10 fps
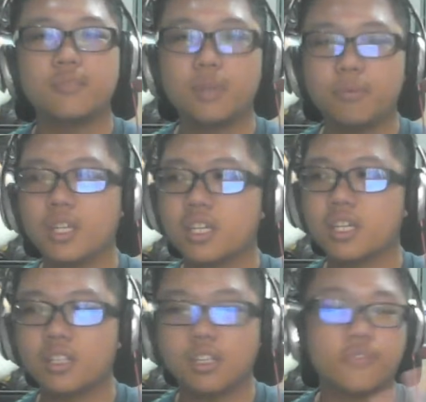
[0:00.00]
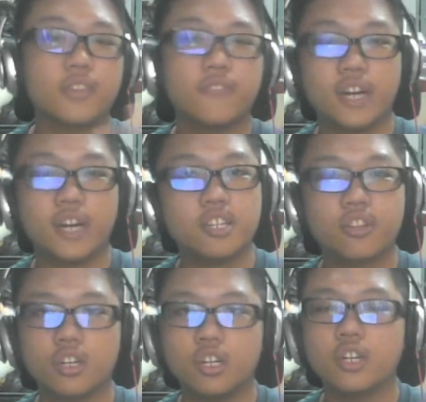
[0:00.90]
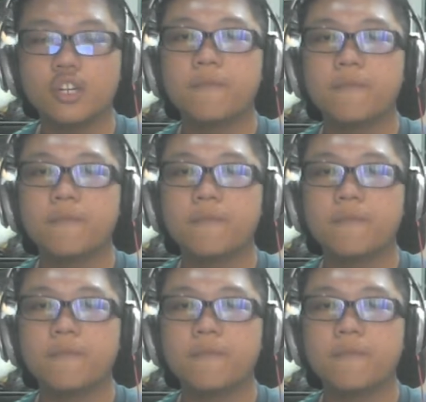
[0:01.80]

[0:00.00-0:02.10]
maybe like the final third,